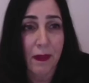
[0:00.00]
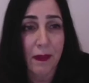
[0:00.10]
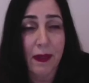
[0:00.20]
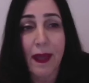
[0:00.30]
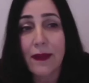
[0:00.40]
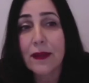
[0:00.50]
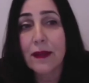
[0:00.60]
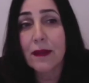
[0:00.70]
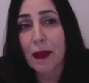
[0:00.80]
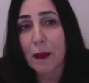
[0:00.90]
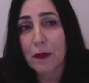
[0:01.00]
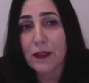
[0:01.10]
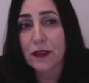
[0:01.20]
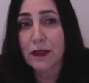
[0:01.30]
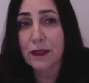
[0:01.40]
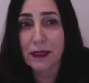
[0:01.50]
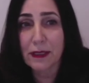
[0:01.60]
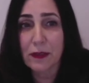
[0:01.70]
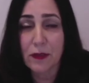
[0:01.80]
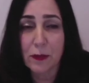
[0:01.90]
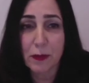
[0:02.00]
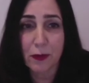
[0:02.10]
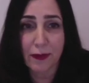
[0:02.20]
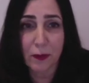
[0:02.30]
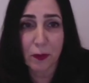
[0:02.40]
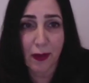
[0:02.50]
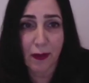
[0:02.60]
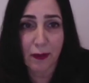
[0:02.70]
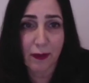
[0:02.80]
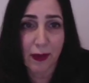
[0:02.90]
The AZ collaboration continues to progress well,